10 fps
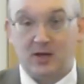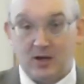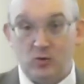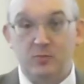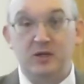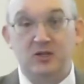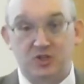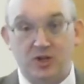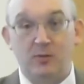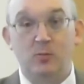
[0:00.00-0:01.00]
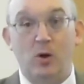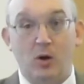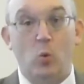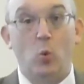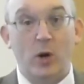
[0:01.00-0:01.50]
that would be
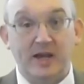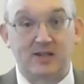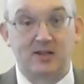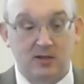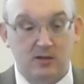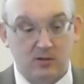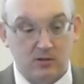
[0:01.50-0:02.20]
some weight.